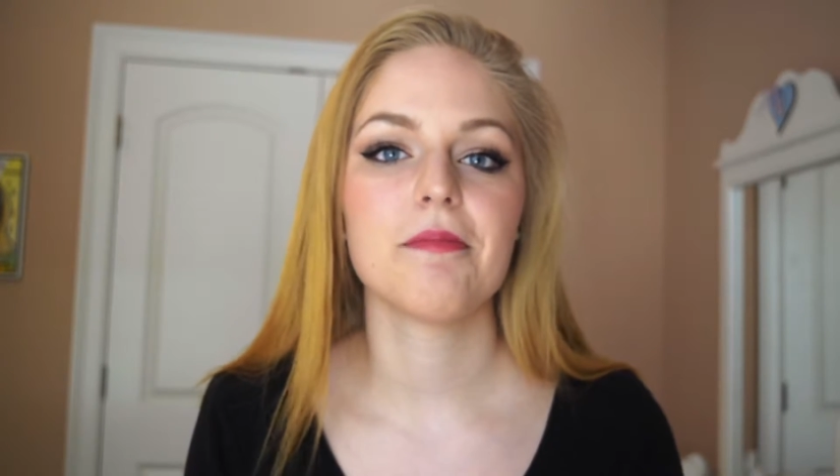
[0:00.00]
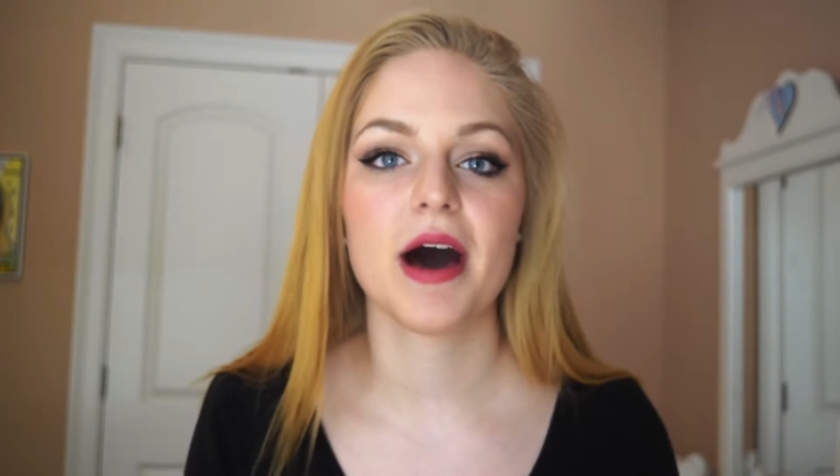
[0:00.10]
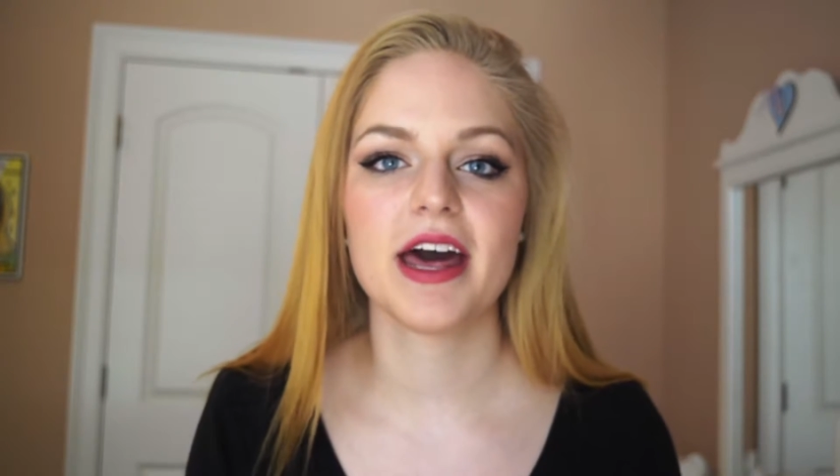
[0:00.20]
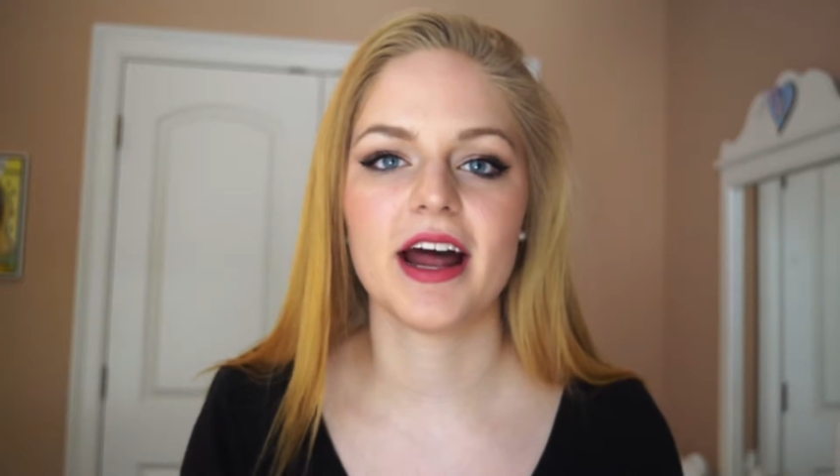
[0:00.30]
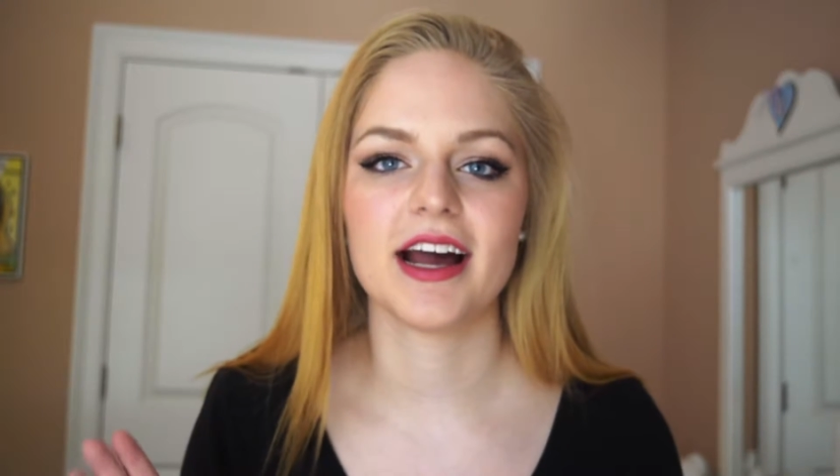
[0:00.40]

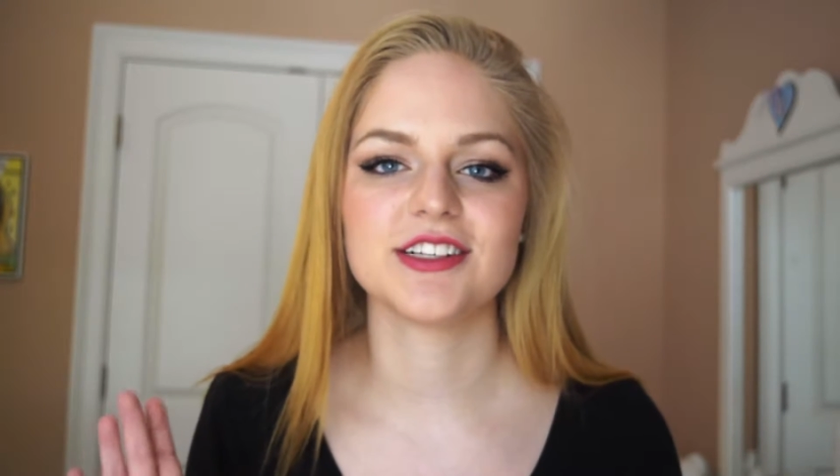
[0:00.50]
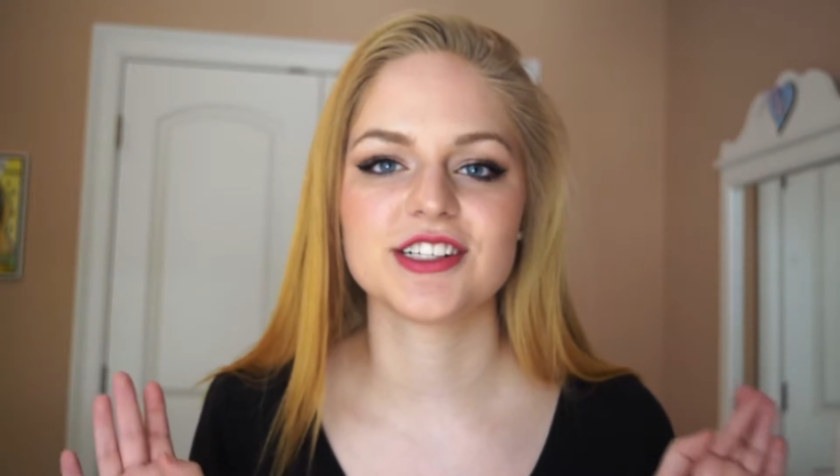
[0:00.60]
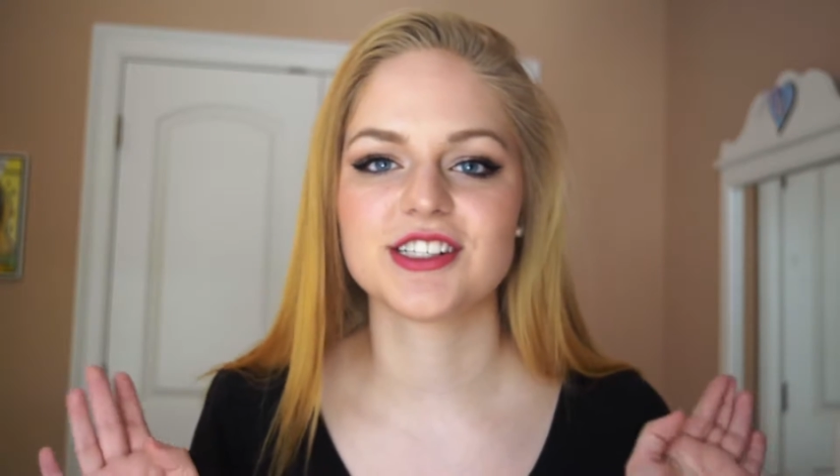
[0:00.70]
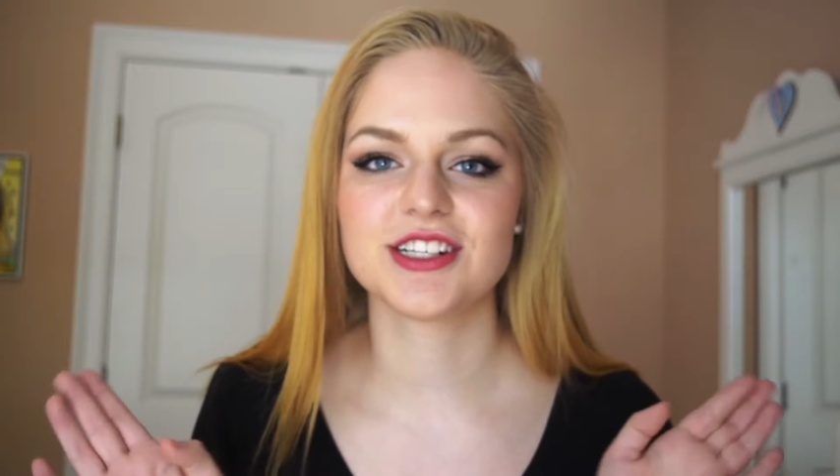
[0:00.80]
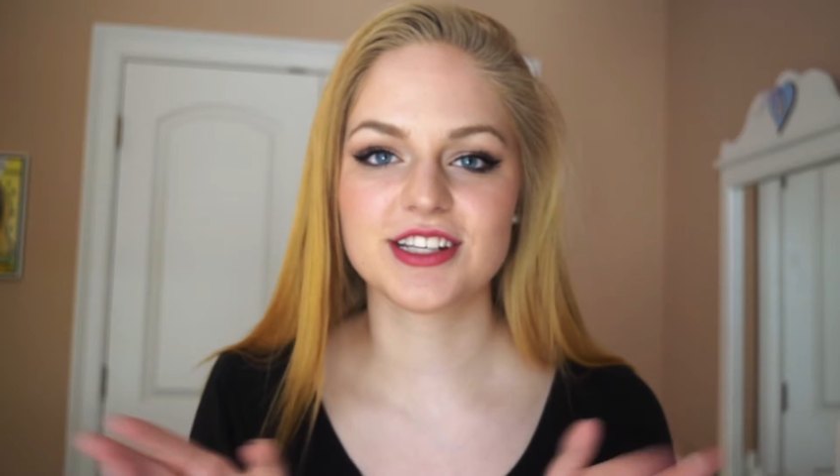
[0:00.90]
but I
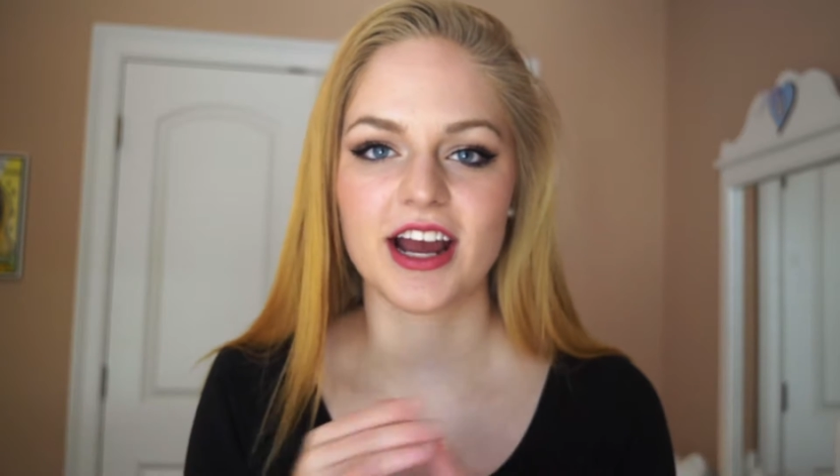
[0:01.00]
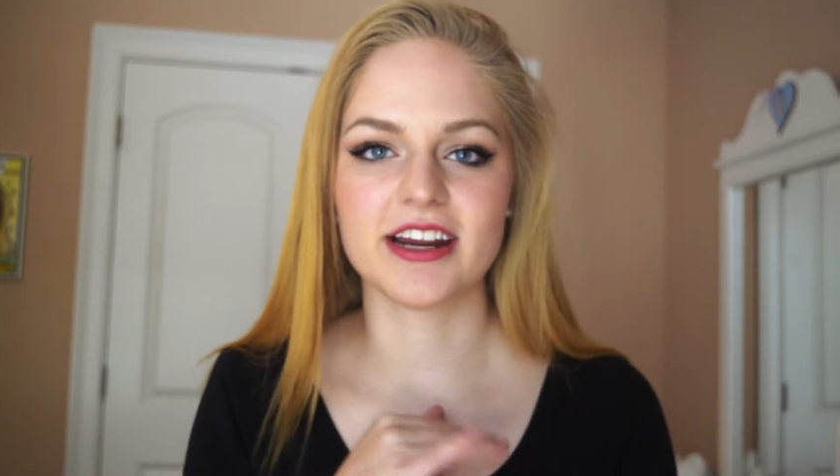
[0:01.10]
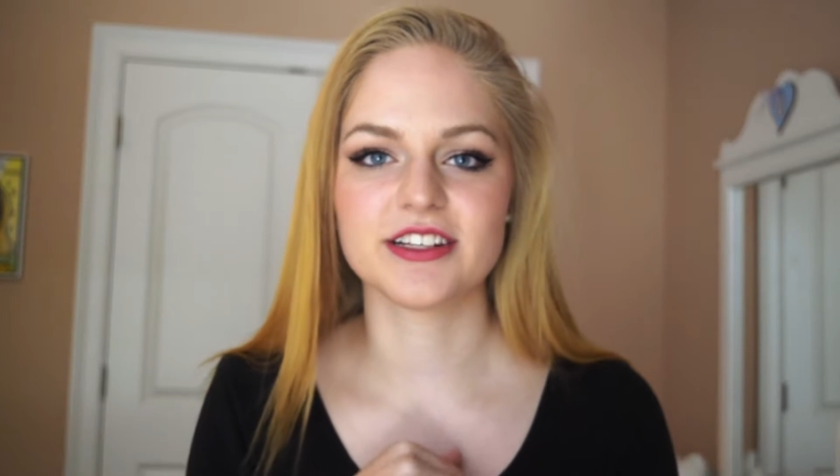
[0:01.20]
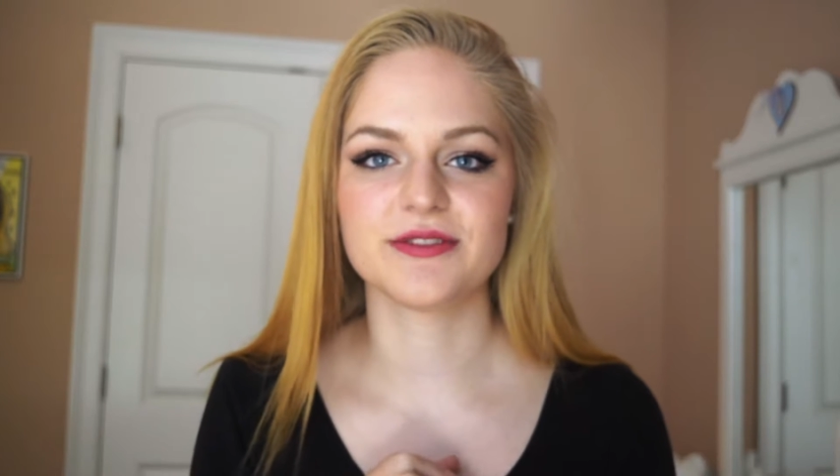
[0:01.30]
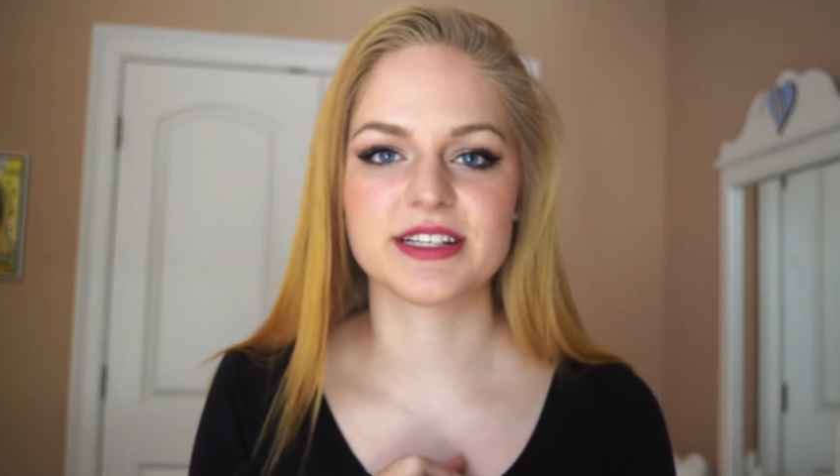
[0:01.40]
just
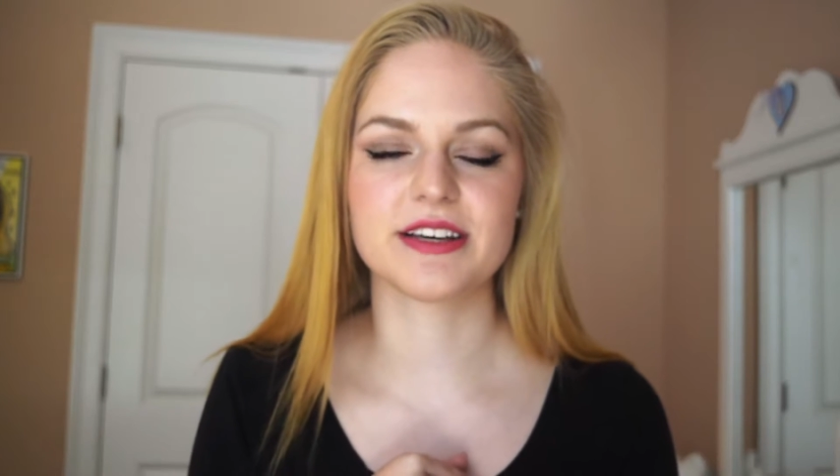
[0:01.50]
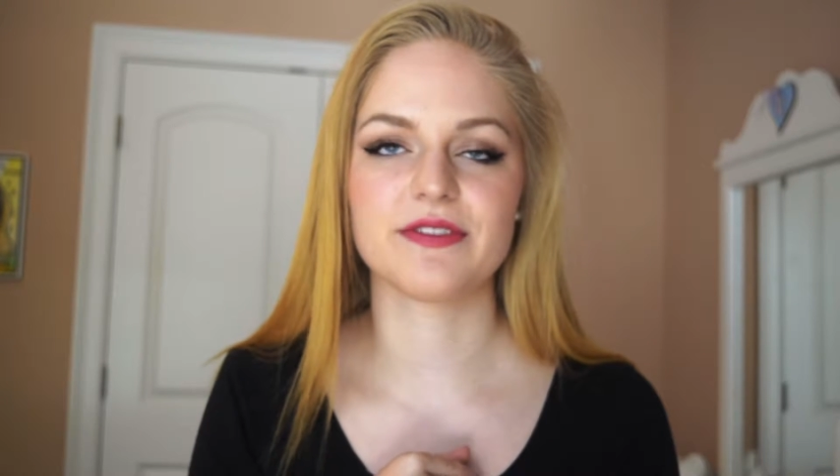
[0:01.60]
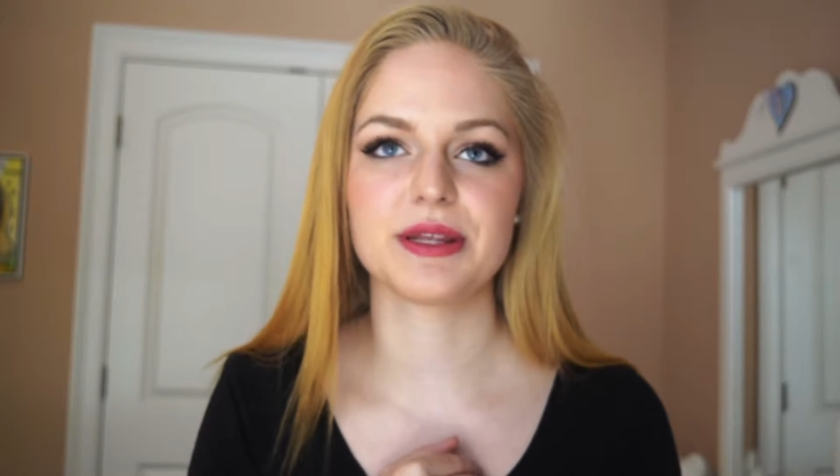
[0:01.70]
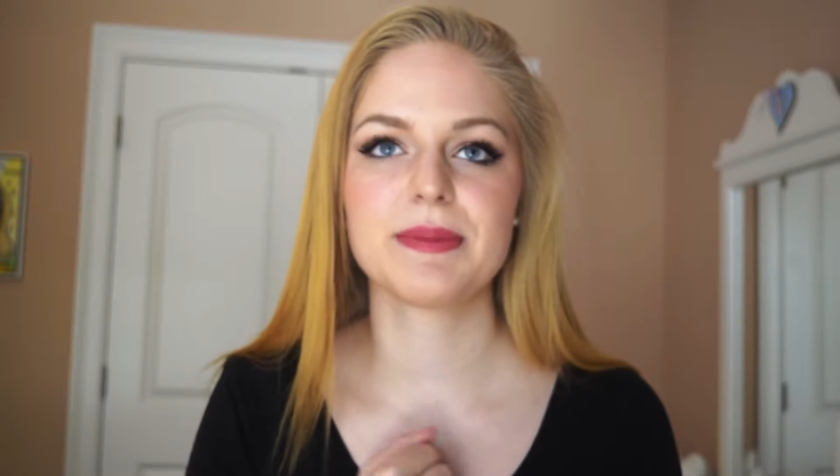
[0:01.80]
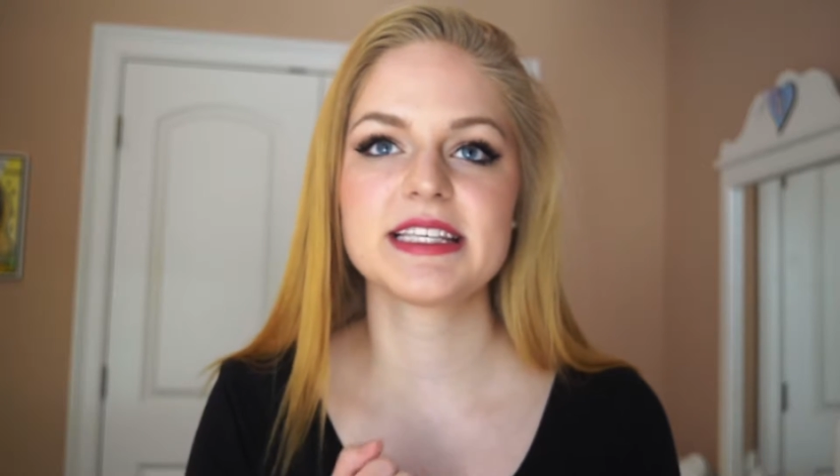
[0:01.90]
decided to risk it
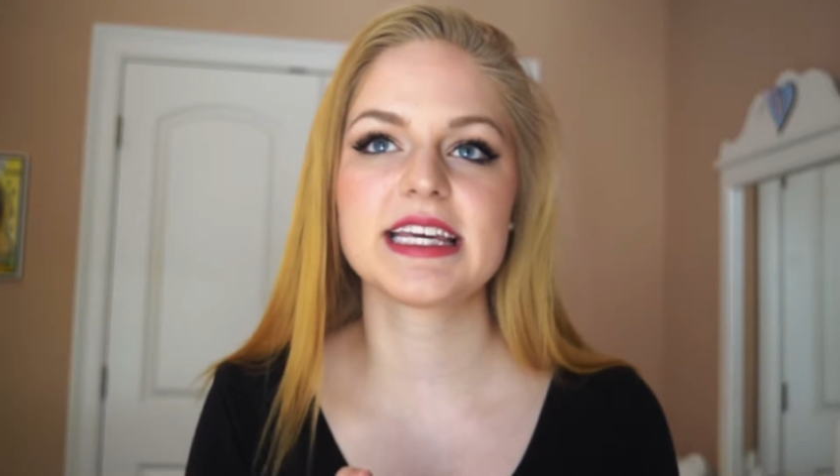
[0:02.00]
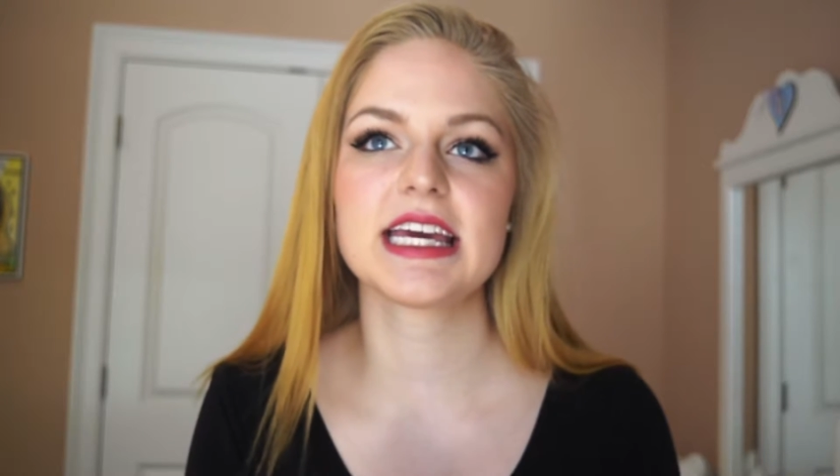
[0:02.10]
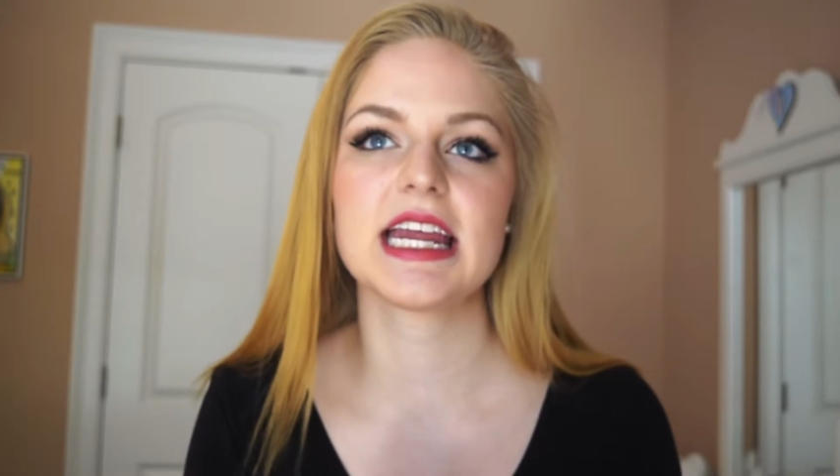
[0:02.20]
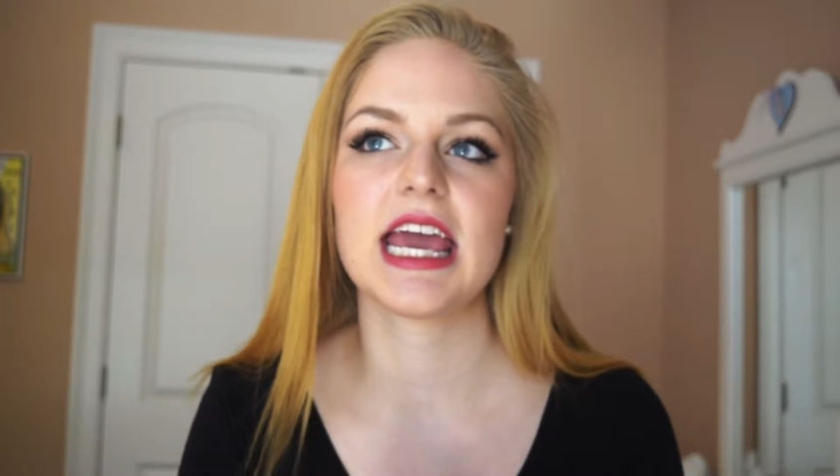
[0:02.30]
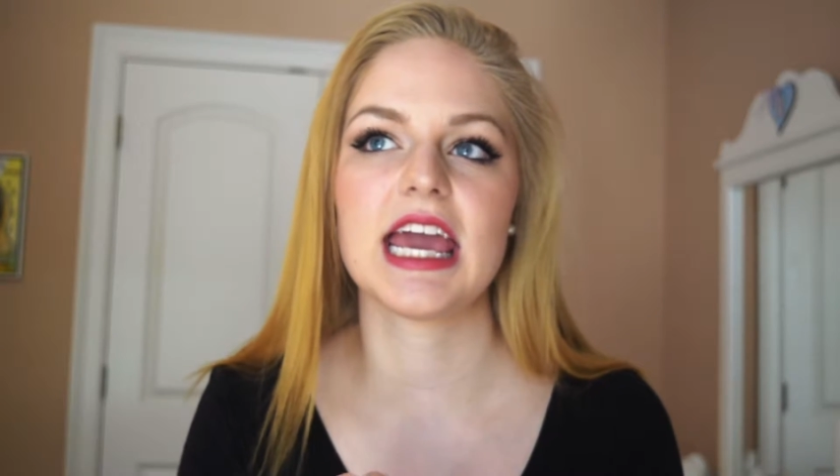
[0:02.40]
for the biscuit.